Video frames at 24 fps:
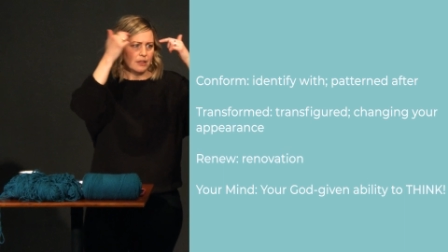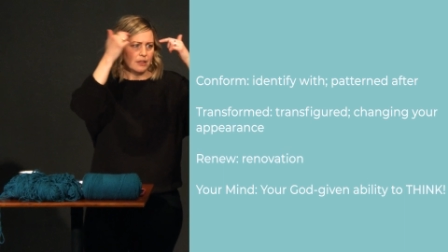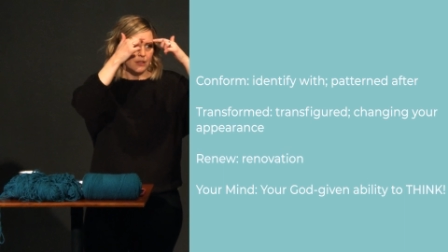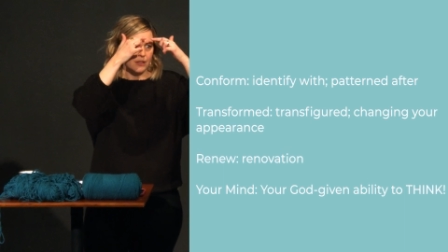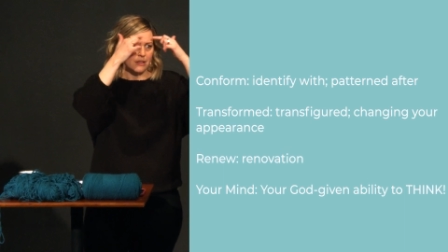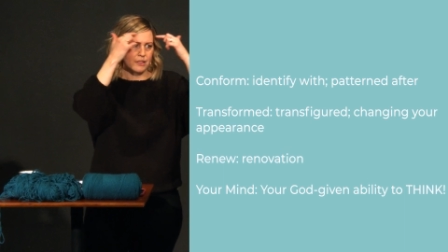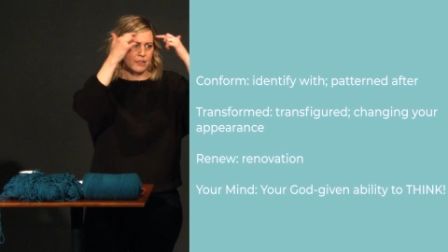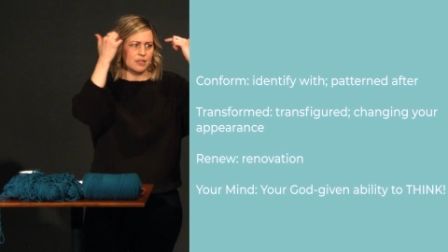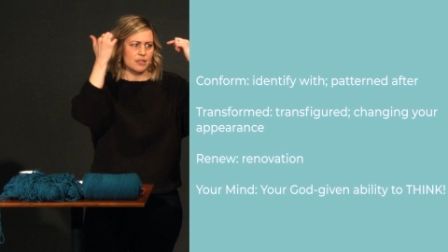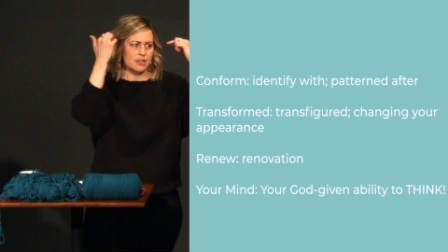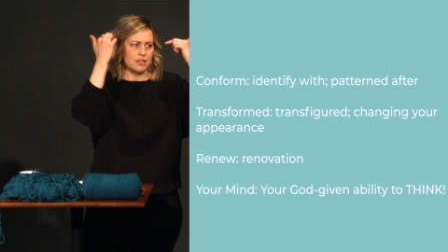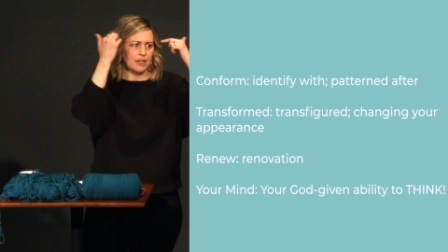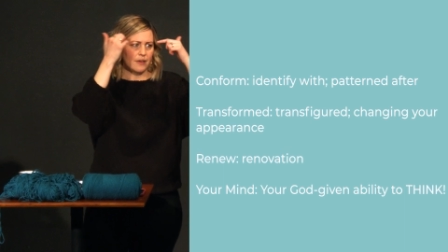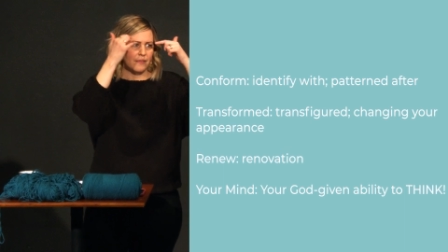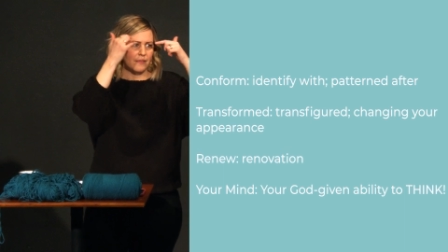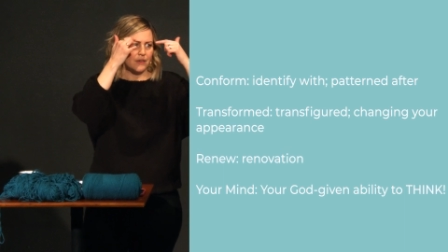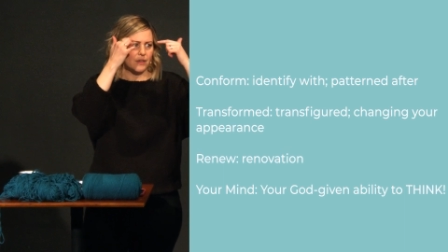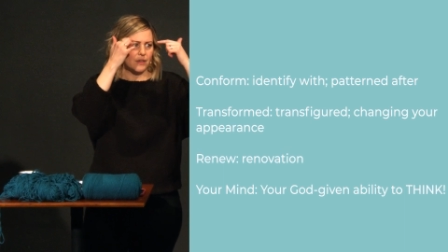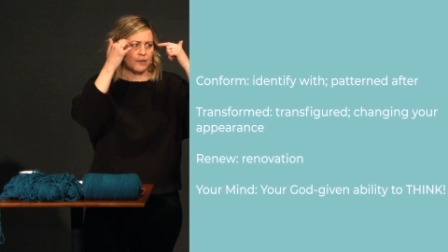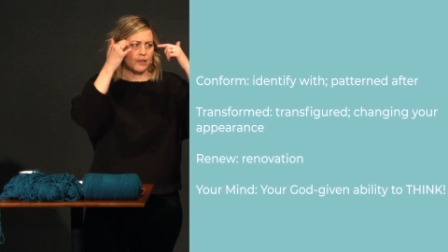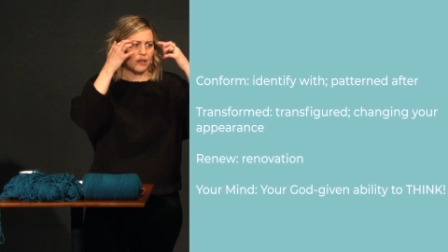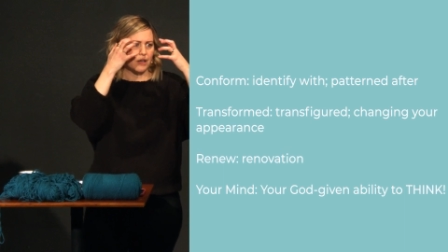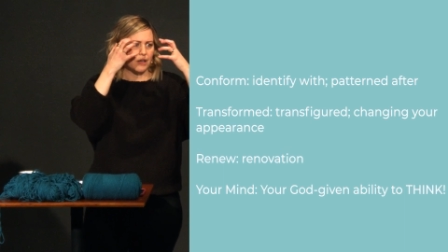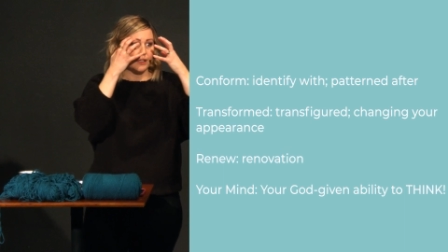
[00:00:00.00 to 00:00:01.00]
good stuff
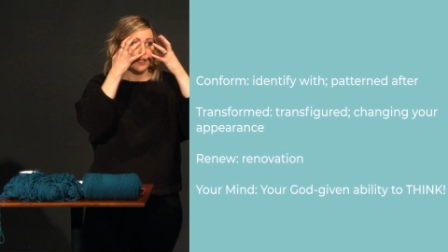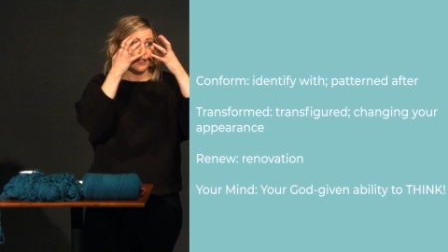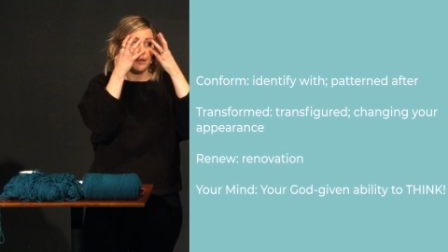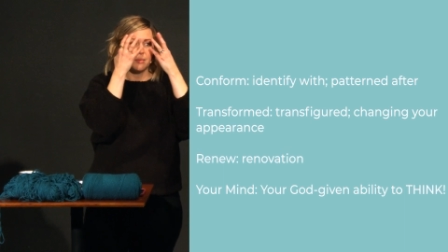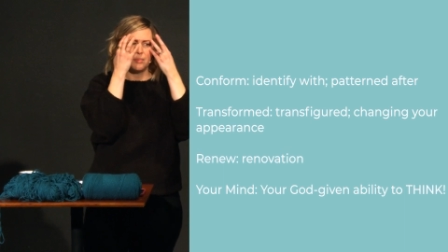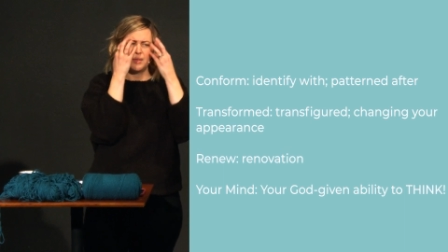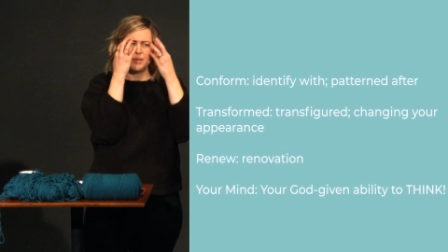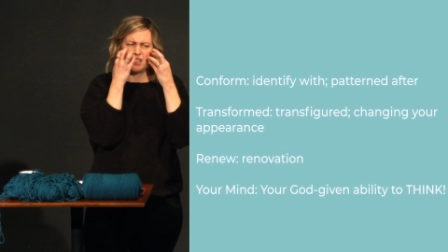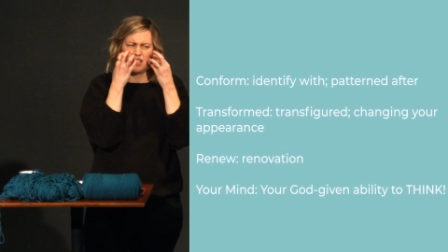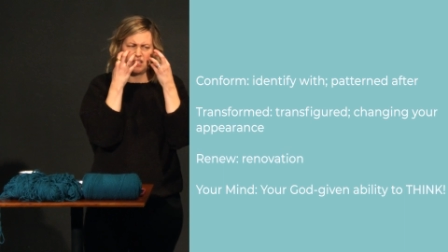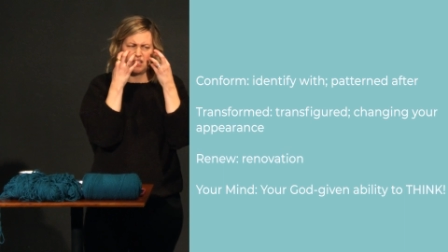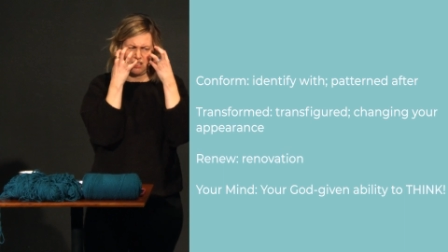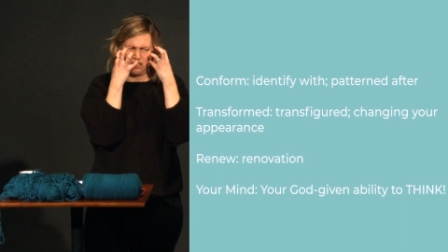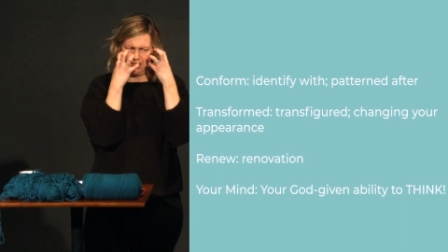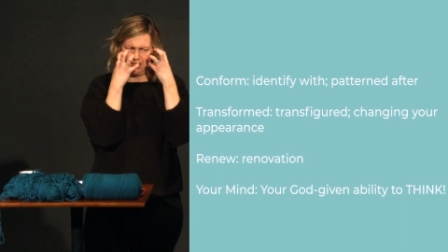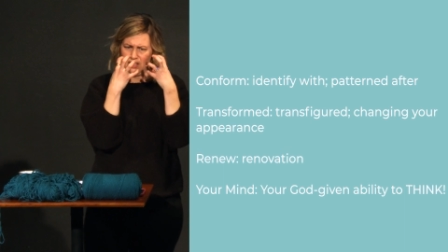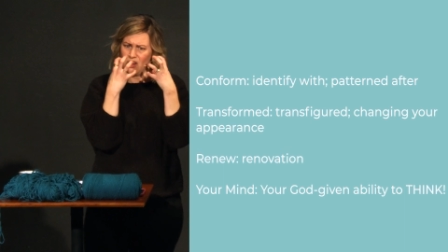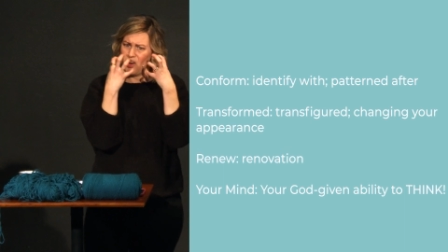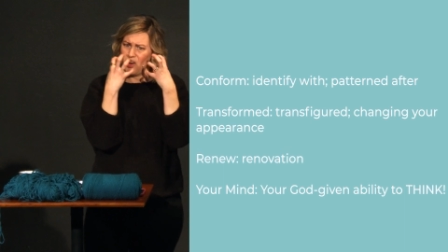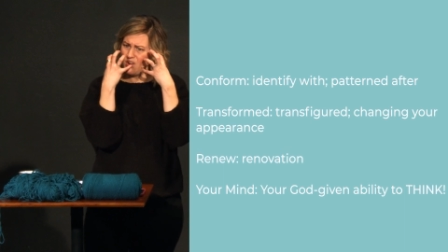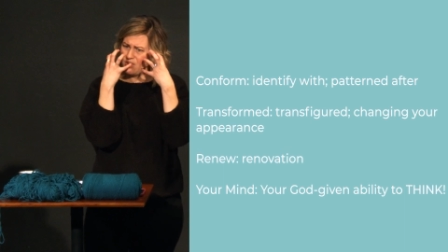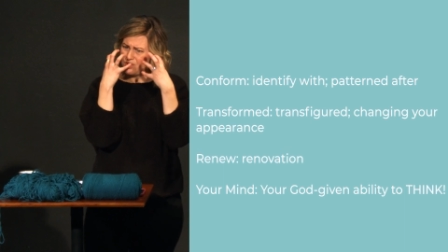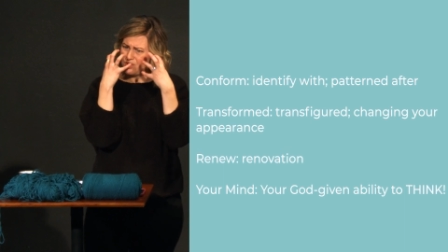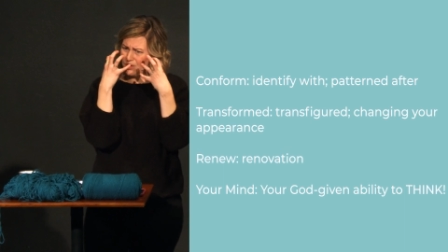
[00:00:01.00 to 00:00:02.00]
going on here because it's
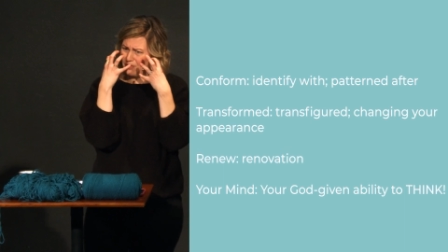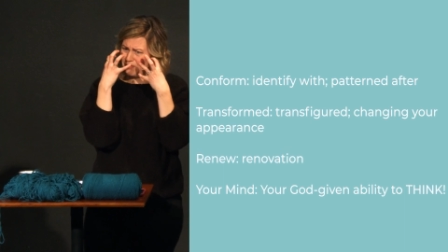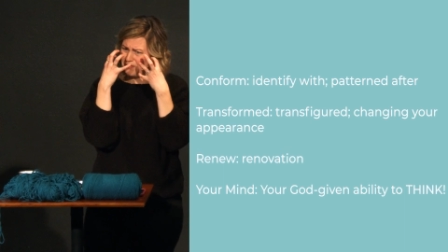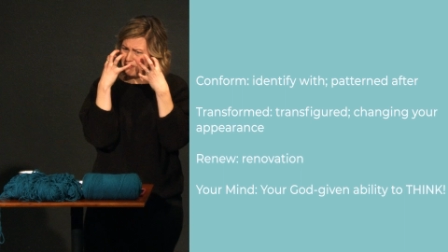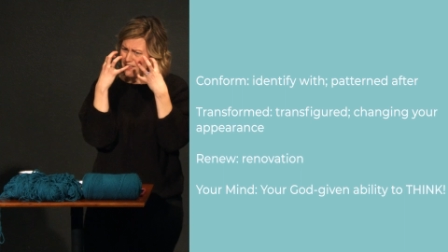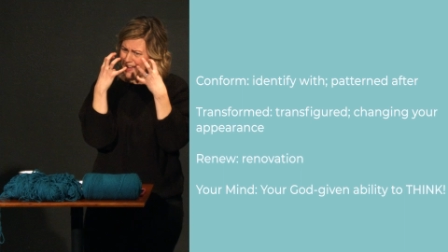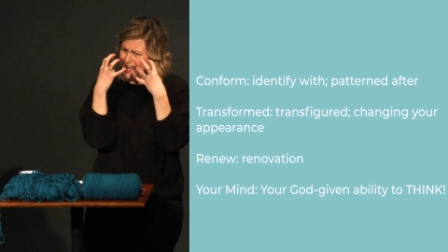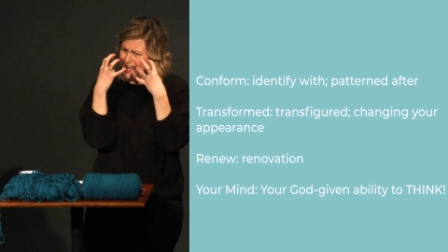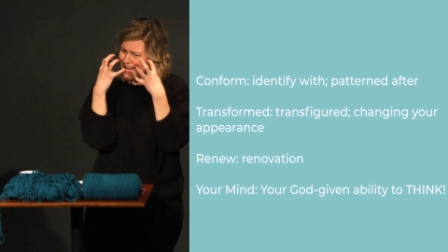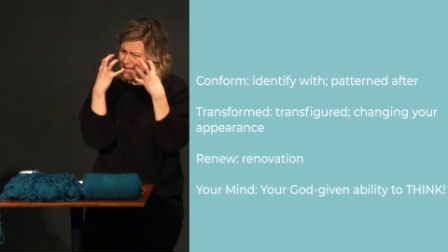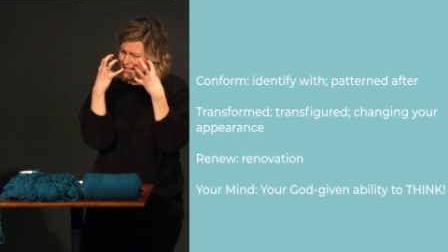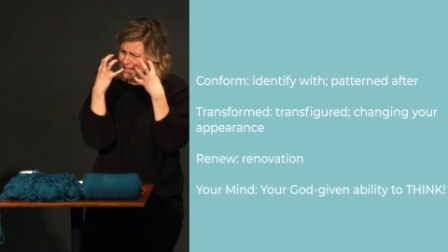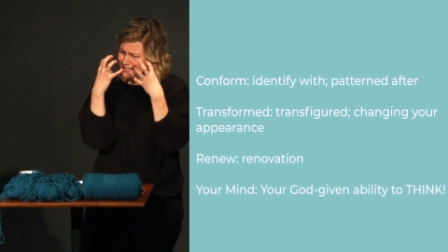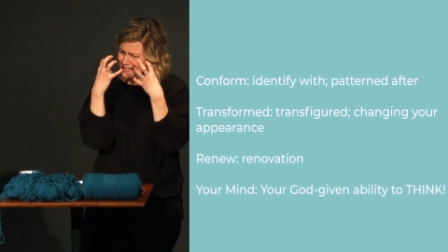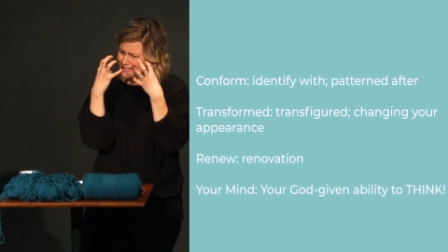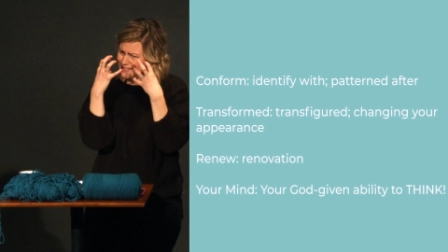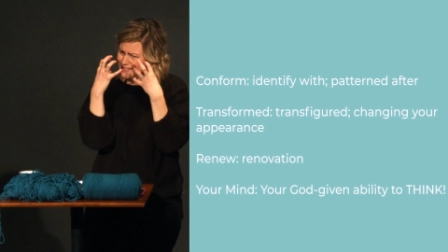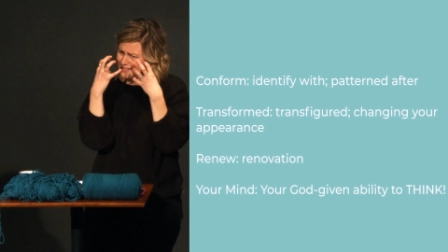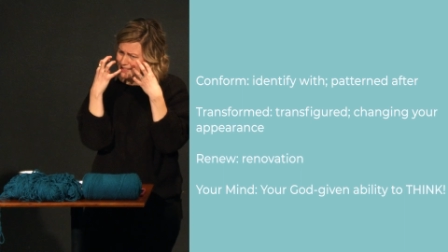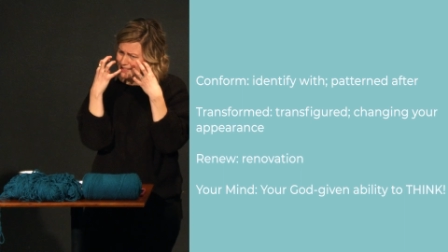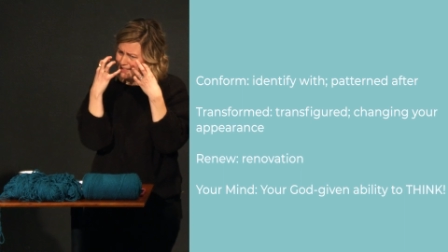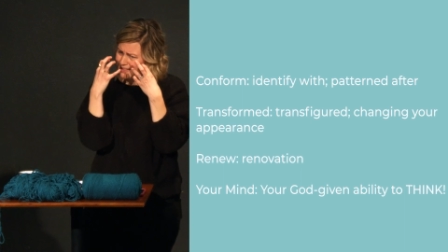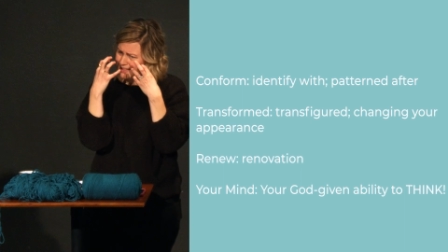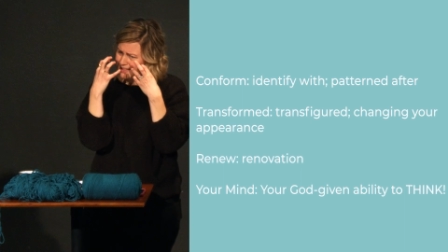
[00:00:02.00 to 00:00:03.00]
on your
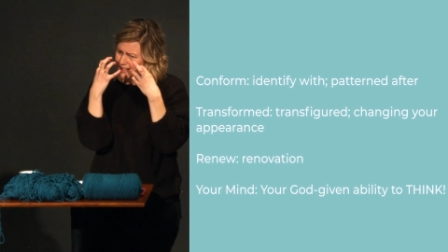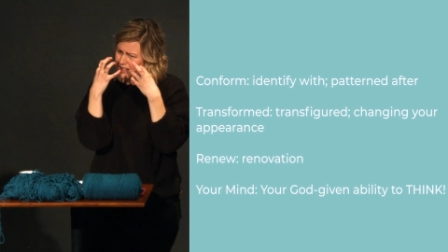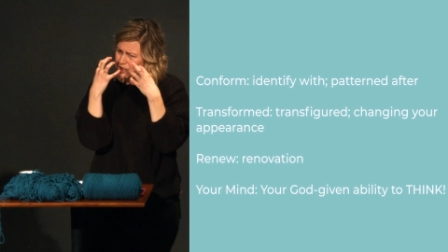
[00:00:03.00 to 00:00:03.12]
face.